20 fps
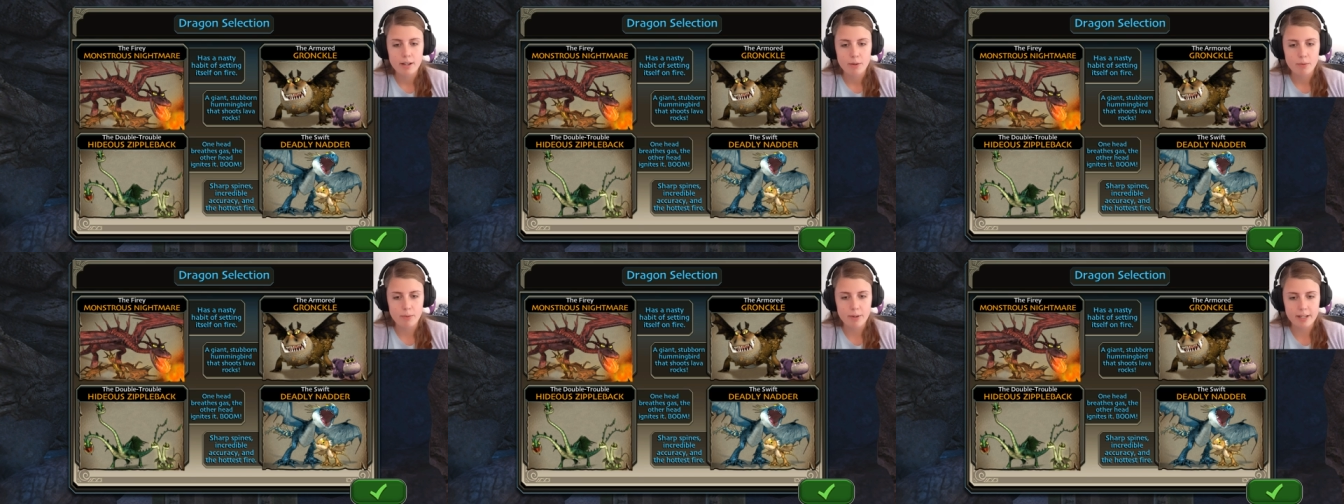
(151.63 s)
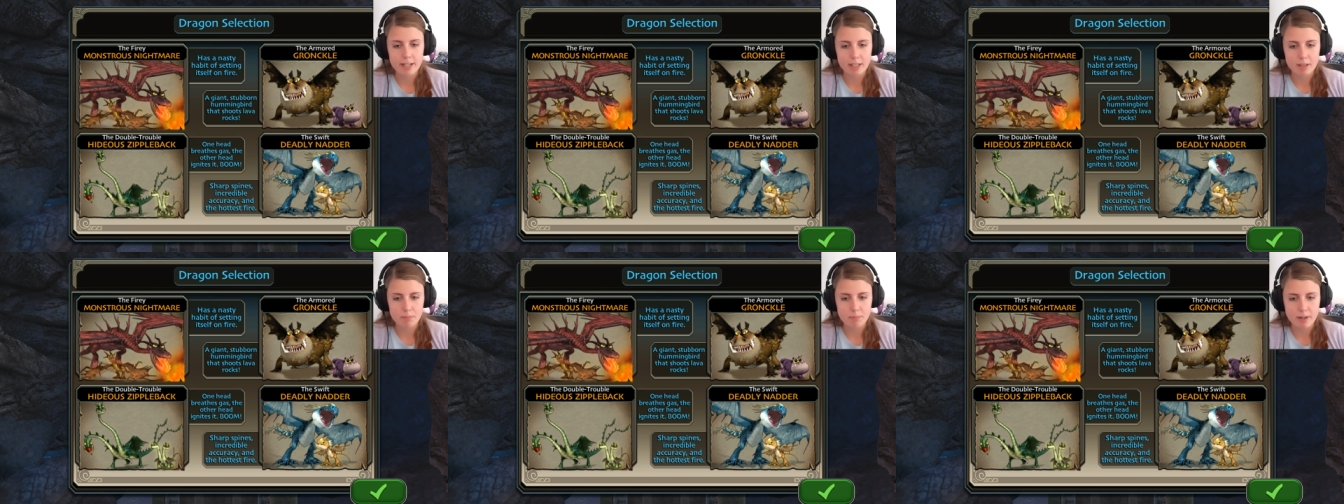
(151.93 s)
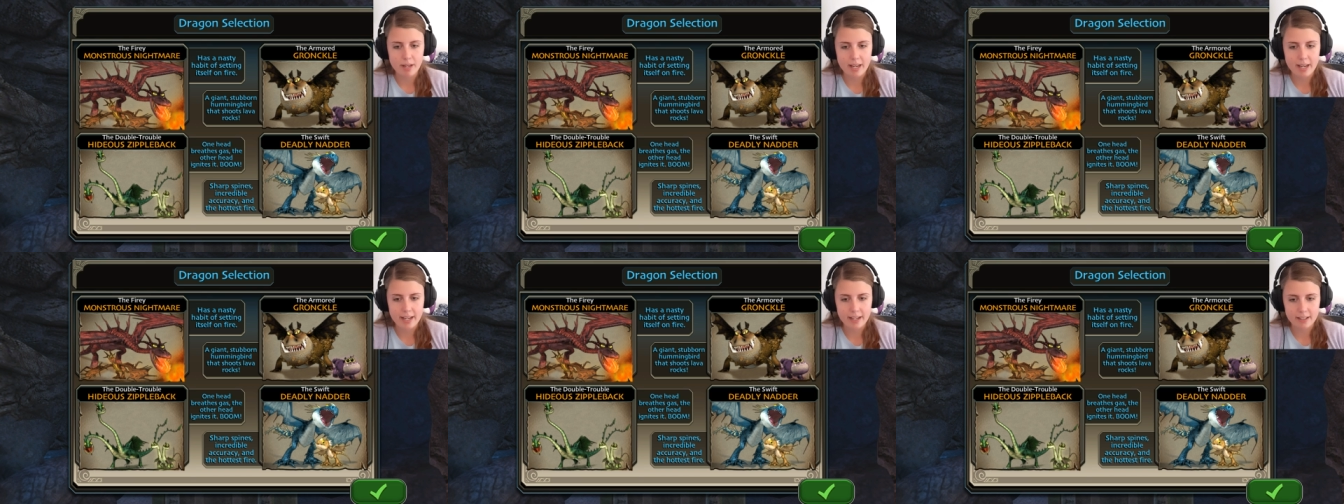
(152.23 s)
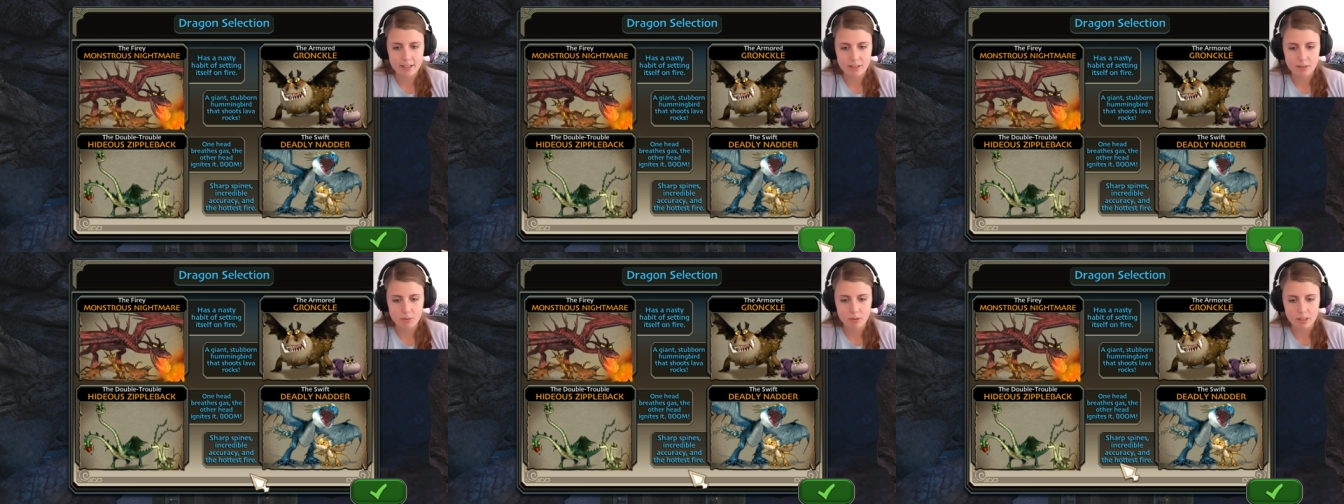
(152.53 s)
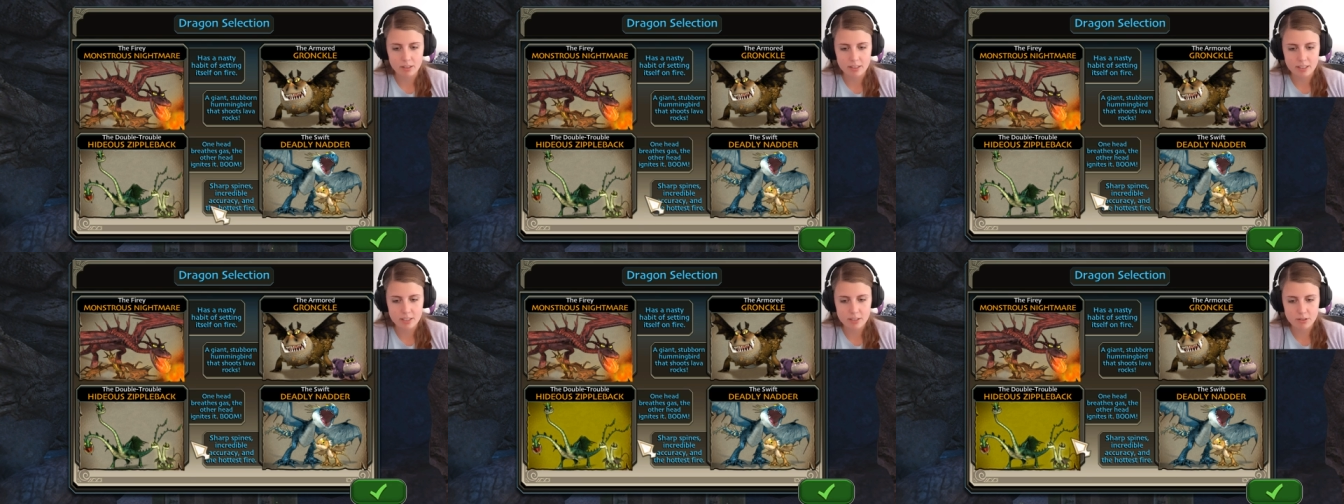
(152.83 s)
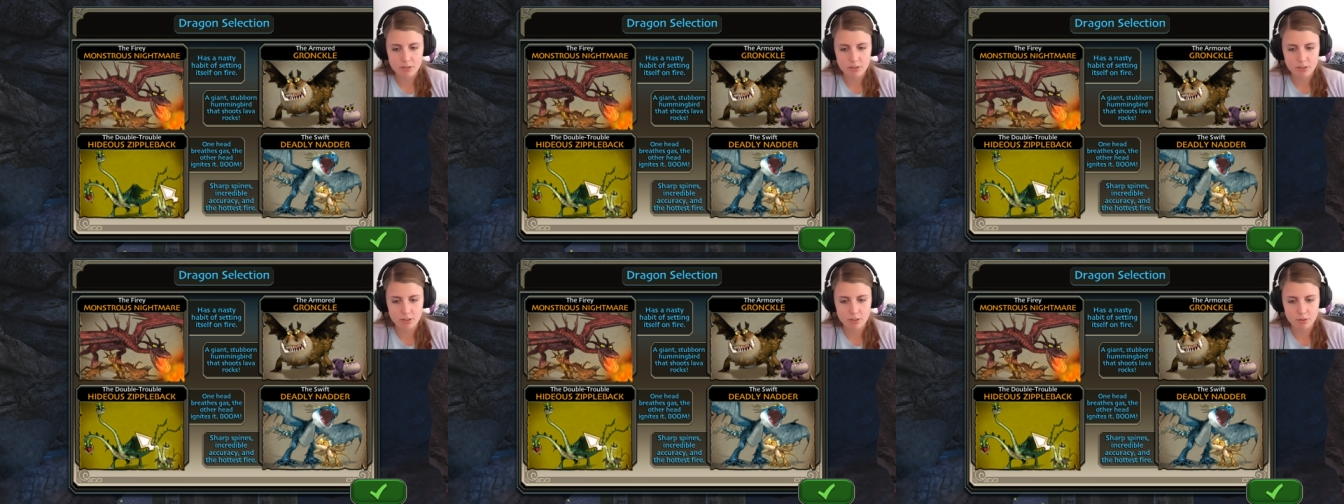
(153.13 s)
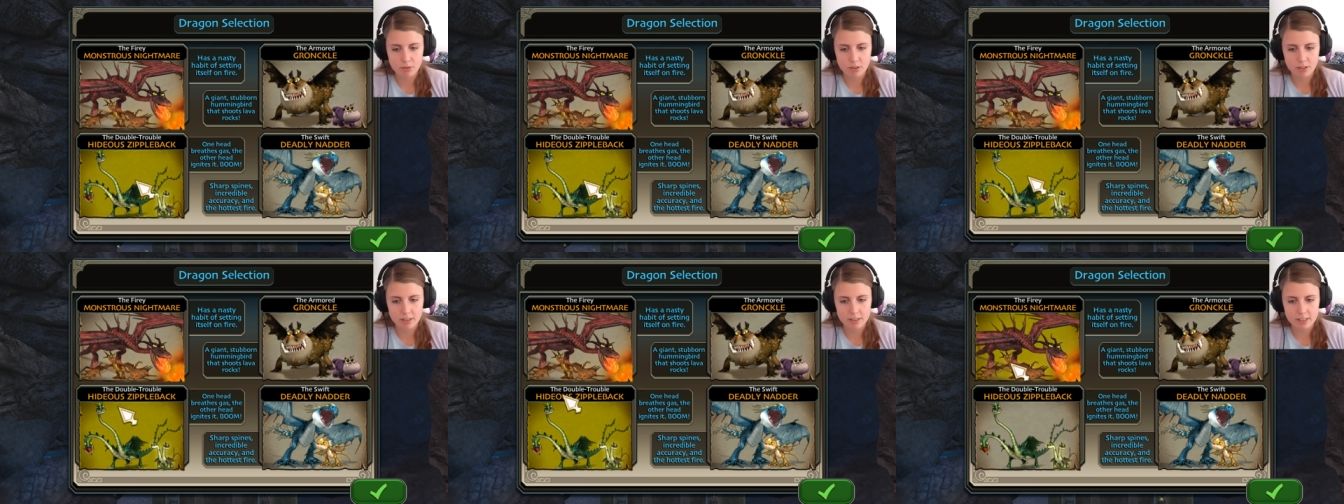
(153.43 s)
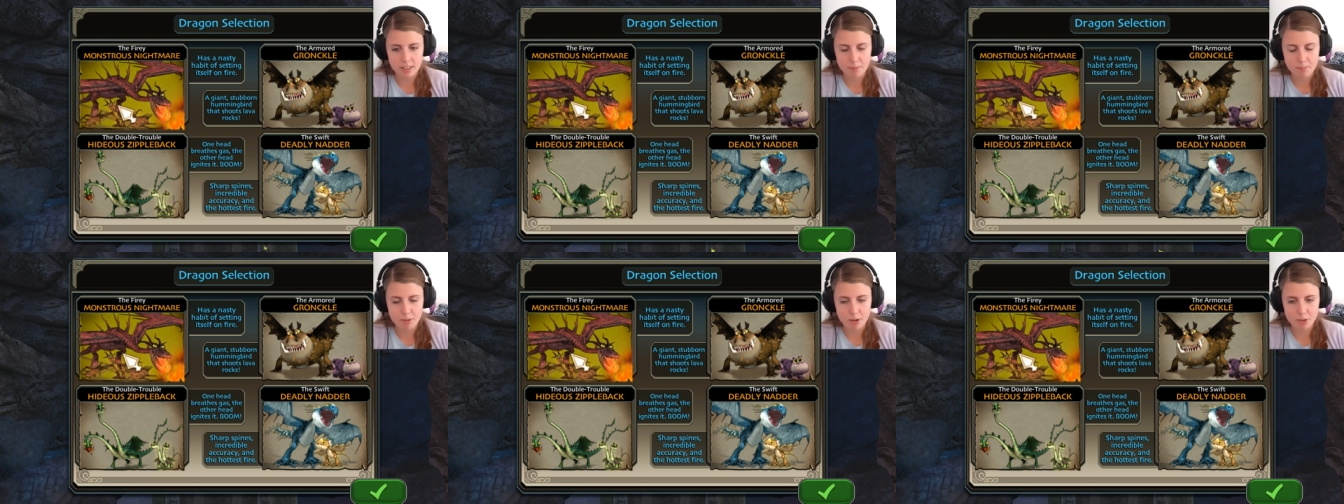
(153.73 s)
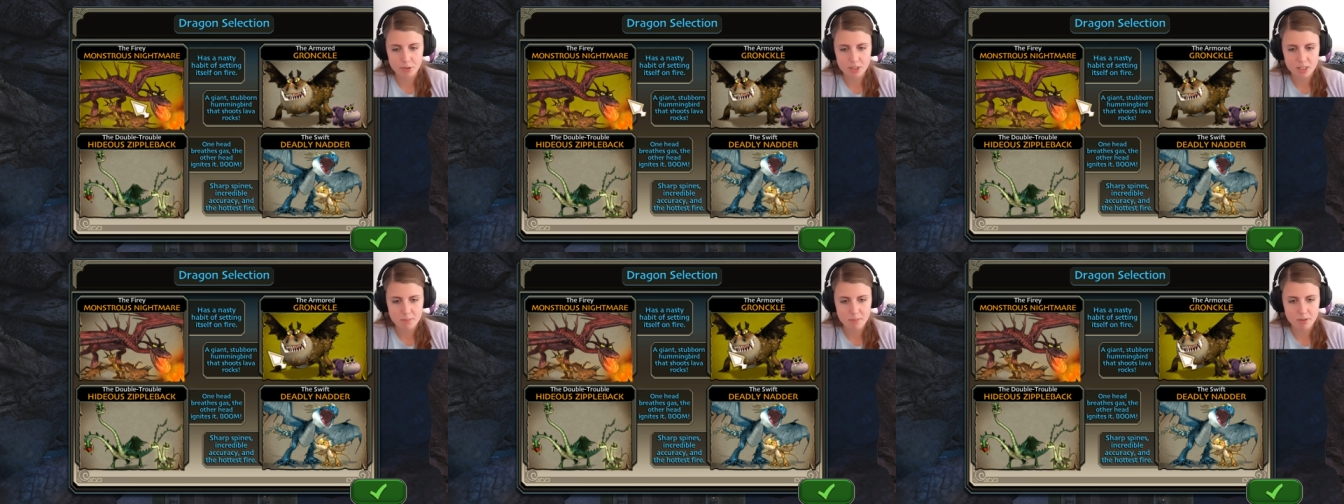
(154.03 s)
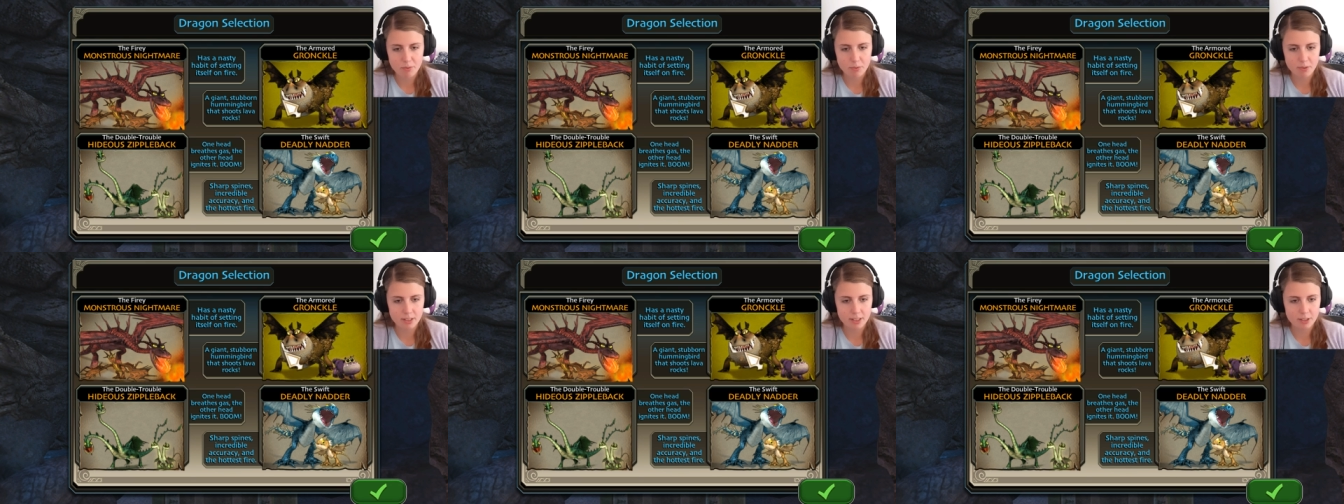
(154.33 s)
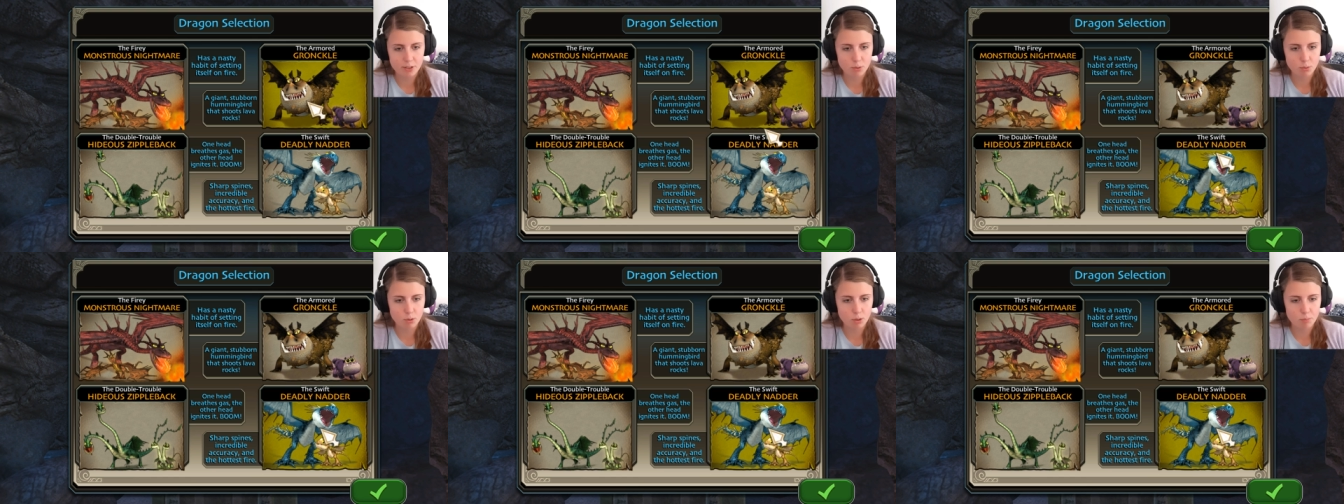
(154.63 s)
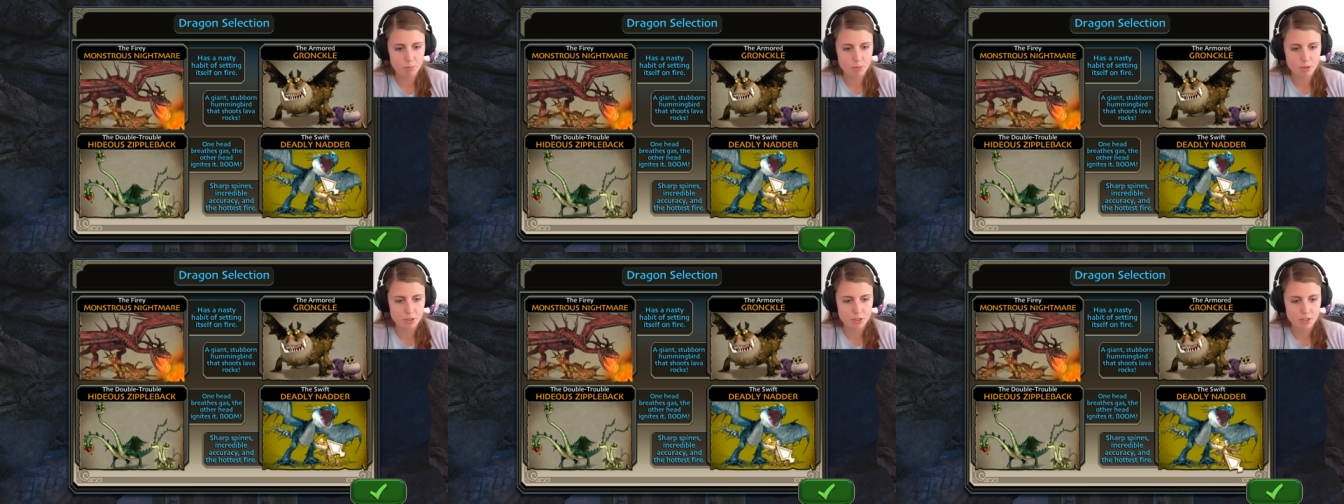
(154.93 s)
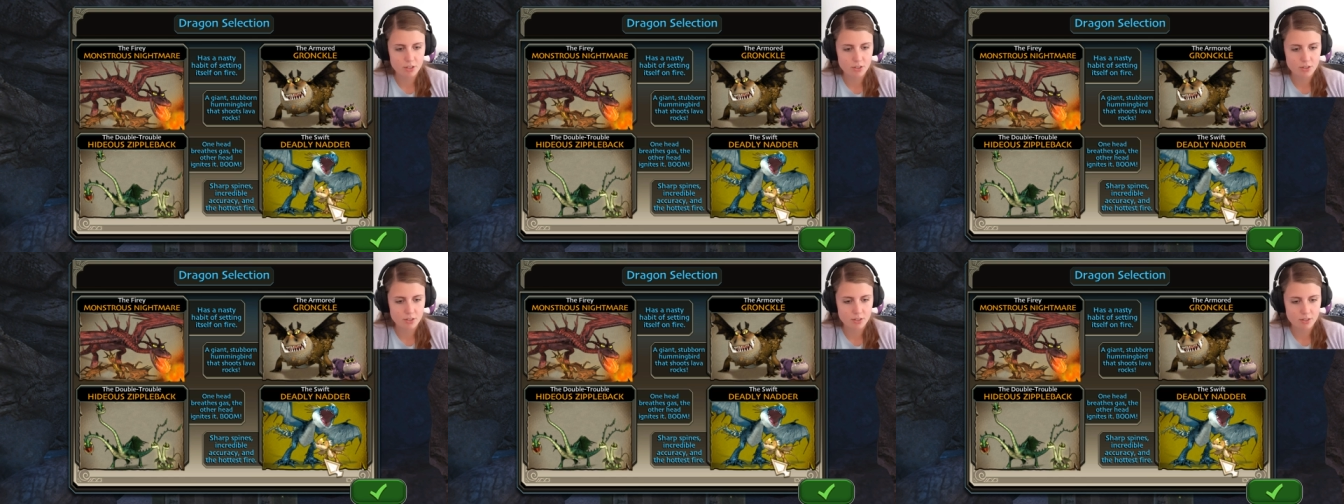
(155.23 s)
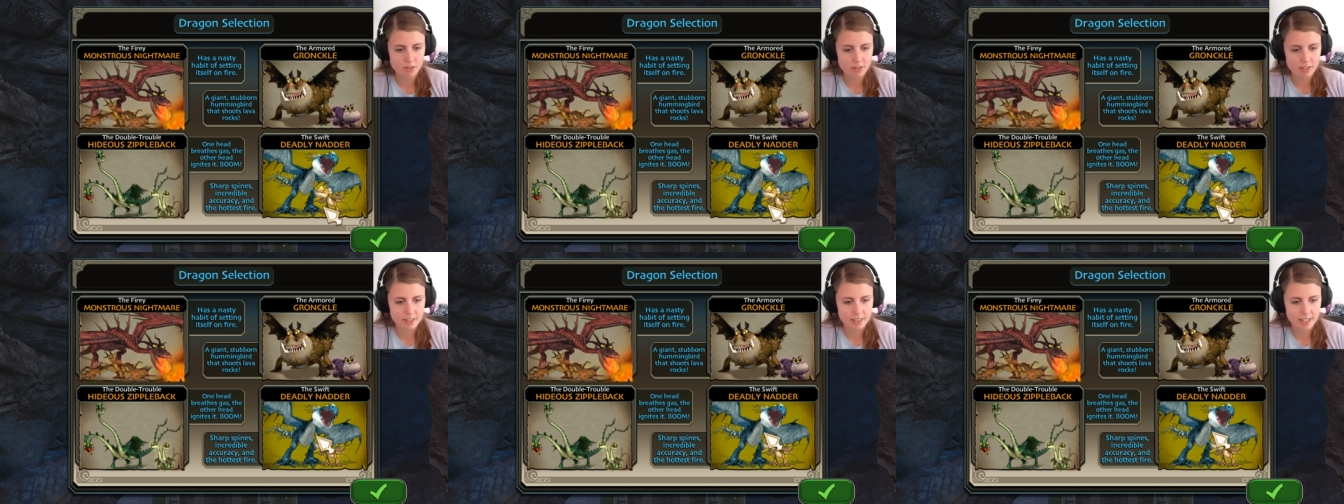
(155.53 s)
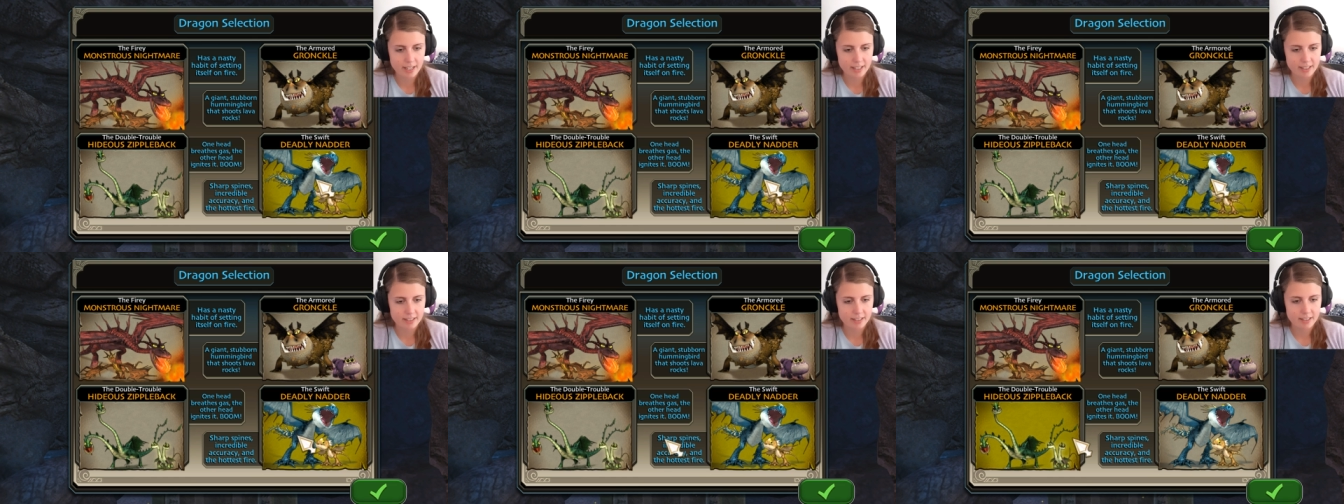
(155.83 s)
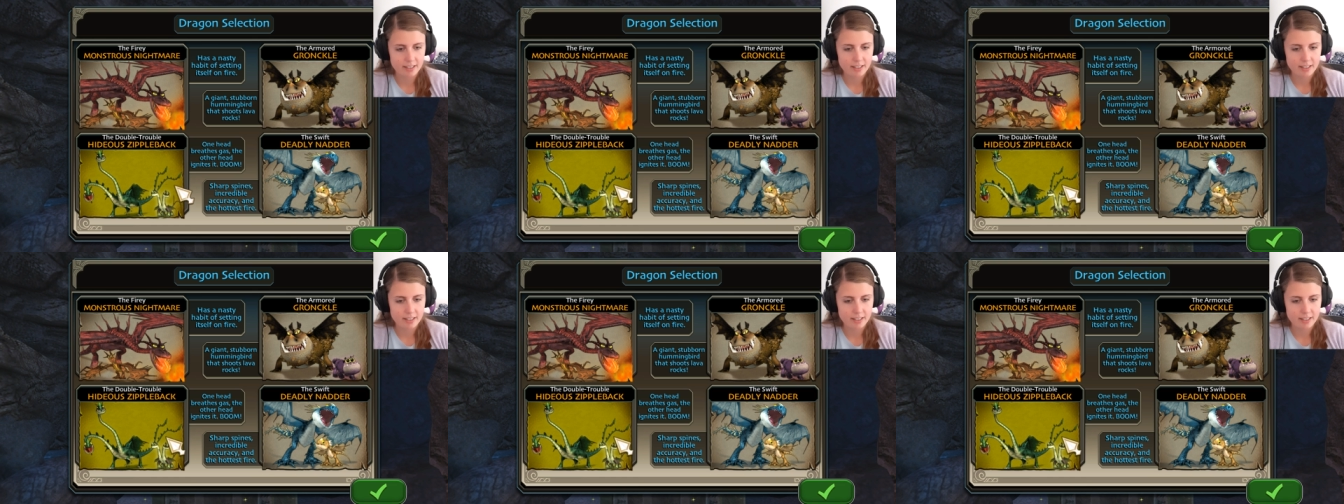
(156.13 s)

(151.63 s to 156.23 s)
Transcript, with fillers: We can pick! Well, these look cool. They post them in really cool positions. Look at that.